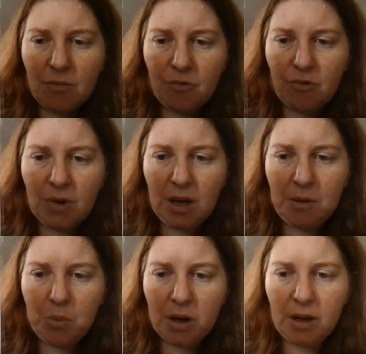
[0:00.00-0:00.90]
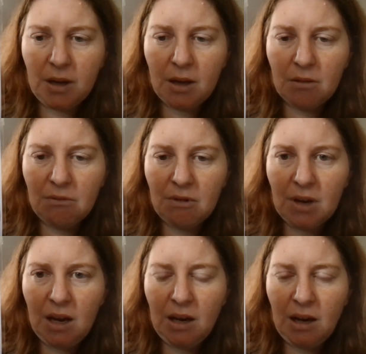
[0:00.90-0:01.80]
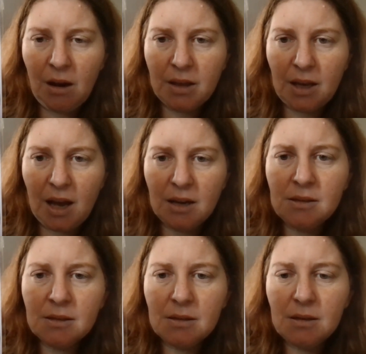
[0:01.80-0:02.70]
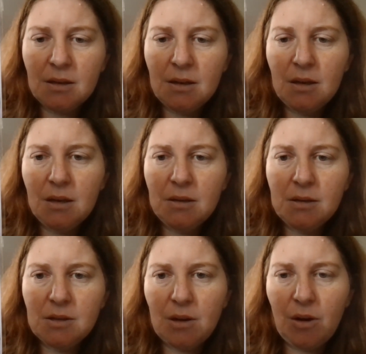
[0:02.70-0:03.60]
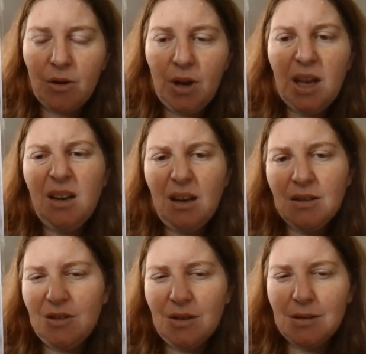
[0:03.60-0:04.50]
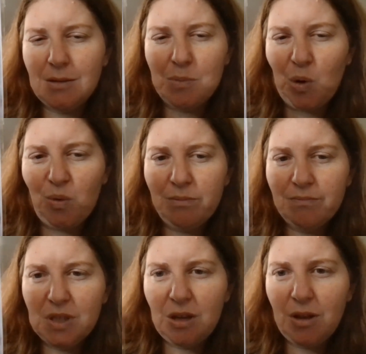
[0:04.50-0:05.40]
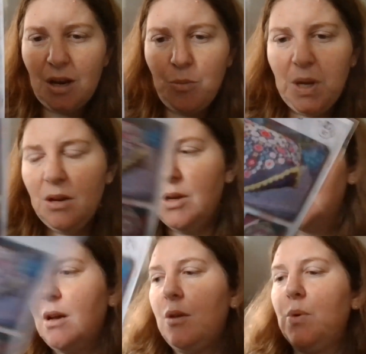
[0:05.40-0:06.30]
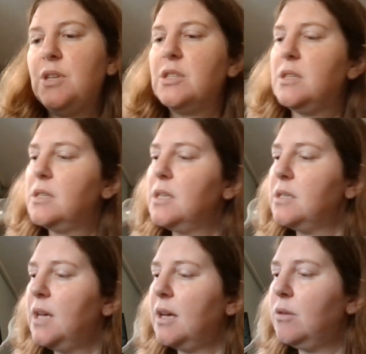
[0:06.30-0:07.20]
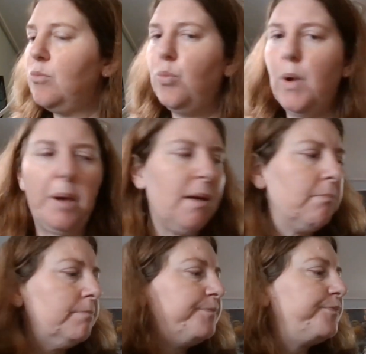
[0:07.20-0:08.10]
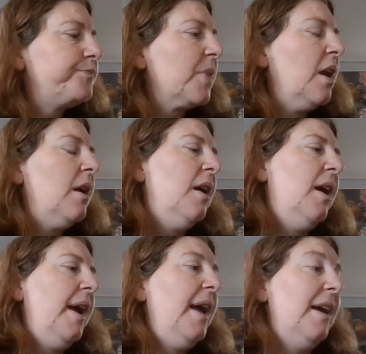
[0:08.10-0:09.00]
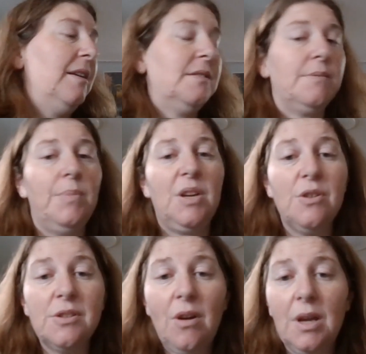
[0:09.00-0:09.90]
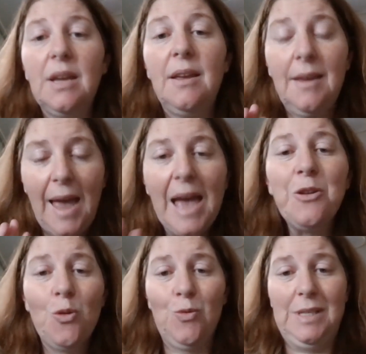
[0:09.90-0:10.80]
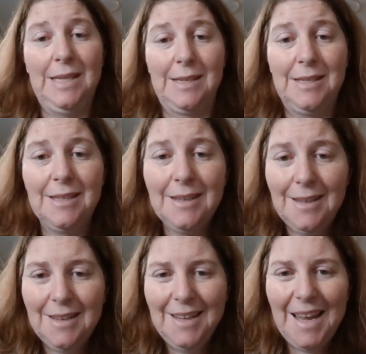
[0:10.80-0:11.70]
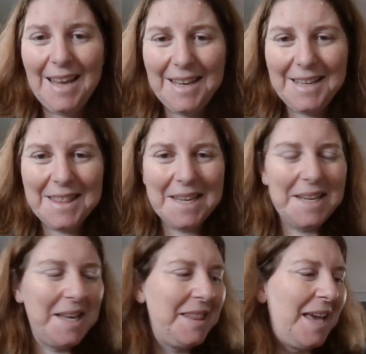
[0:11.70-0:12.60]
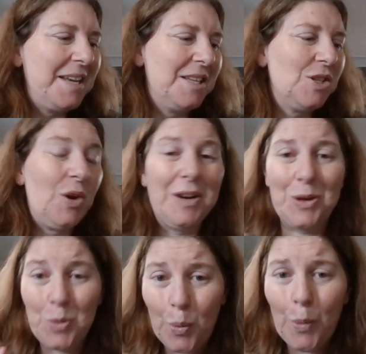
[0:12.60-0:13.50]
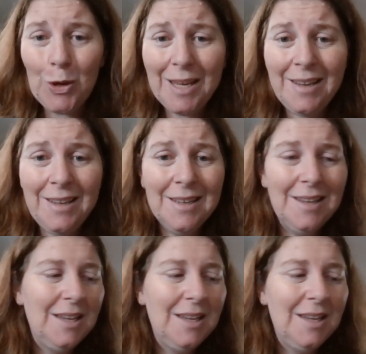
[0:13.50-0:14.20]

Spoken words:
really pretty, and I really like the colours. So, and it's nice and small, so that'll be a nice kind of one just to sit down and whip up. And because I cannot resist anything that is kind of quirky,